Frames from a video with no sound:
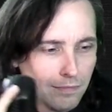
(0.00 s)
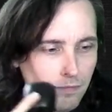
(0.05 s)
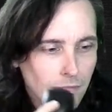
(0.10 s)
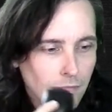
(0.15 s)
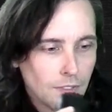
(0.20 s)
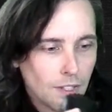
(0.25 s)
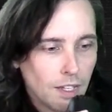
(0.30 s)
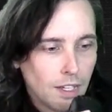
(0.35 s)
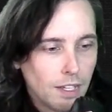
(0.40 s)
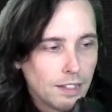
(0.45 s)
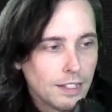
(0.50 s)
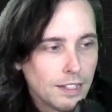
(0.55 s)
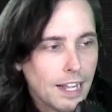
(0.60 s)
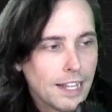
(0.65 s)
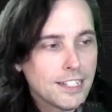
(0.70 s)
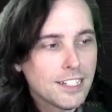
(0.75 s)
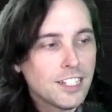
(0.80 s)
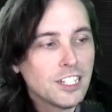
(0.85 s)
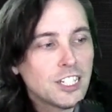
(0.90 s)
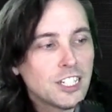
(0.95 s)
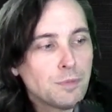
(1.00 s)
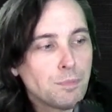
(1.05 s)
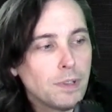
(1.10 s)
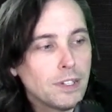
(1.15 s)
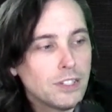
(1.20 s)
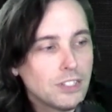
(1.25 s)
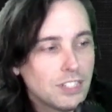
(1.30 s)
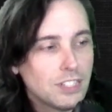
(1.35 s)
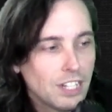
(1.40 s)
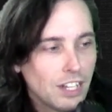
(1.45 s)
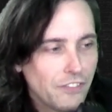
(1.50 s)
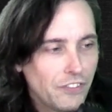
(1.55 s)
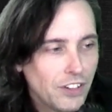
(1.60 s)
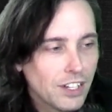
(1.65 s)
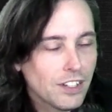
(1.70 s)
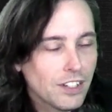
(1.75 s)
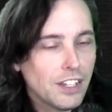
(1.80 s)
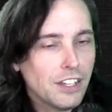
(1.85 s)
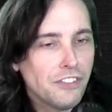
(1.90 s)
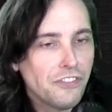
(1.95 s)
That's to
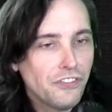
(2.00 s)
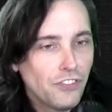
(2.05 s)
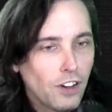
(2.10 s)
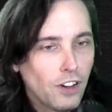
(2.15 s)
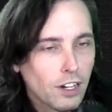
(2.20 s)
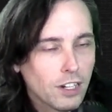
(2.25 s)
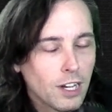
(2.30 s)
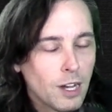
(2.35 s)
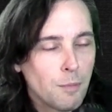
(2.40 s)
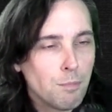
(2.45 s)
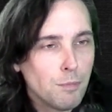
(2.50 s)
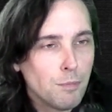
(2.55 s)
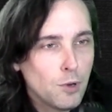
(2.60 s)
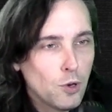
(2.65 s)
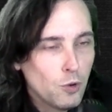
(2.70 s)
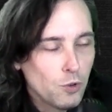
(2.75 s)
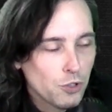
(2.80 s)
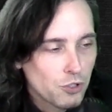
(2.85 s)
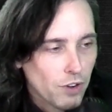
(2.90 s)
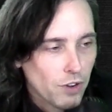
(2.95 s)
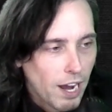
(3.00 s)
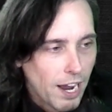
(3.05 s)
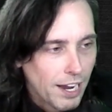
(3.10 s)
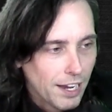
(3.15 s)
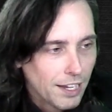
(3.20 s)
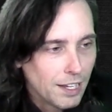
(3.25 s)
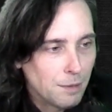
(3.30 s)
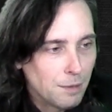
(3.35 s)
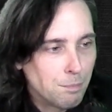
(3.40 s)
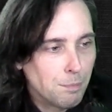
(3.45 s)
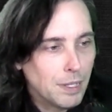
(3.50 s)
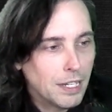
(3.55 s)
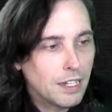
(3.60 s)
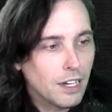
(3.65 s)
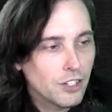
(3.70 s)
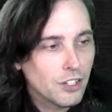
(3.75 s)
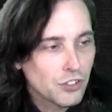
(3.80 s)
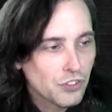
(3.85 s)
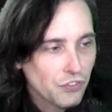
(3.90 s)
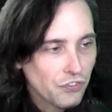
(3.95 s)
specifically fuck up Moondragon,
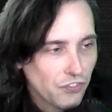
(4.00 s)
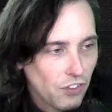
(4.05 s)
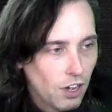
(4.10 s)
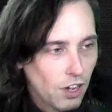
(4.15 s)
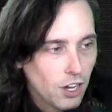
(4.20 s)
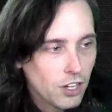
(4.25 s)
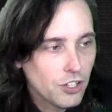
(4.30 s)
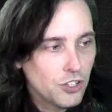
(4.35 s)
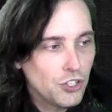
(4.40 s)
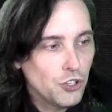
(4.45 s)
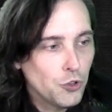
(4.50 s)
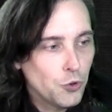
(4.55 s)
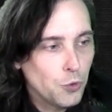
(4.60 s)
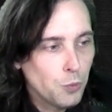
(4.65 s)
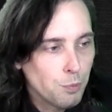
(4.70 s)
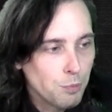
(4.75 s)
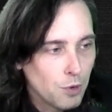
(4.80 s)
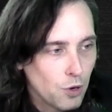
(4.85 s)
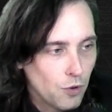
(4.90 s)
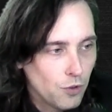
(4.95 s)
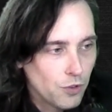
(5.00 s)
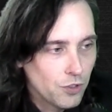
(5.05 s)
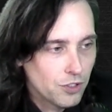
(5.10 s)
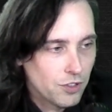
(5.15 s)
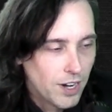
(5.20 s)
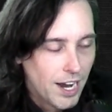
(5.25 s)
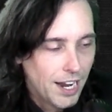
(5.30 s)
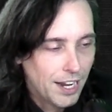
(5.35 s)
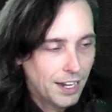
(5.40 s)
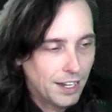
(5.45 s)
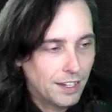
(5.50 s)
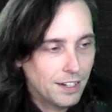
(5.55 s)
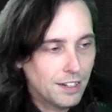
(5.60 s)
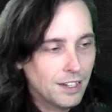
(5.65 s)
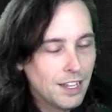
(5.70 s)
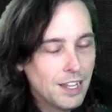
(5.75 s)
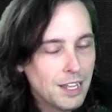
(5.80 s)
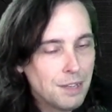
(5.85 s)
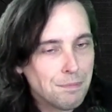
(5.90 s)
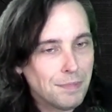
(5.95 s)
because fuck you, Moondragon.
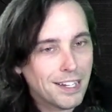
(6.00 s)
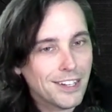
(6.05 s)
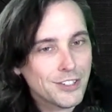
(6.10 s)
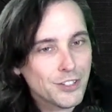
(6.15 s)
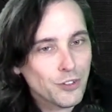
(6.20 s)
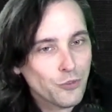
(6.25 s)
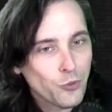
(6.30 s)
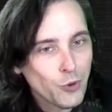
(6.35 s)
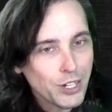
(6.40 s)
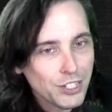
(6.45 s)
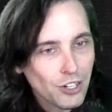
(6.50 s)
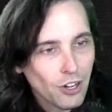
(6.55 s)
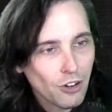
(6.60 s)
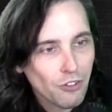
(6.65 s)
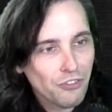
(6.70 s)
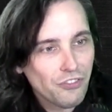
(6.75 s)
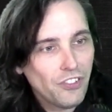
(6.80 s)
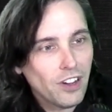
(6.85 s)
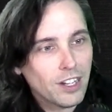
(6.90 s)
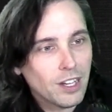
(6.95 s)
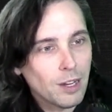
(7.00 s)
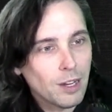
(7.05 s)
Because if we don't fuck up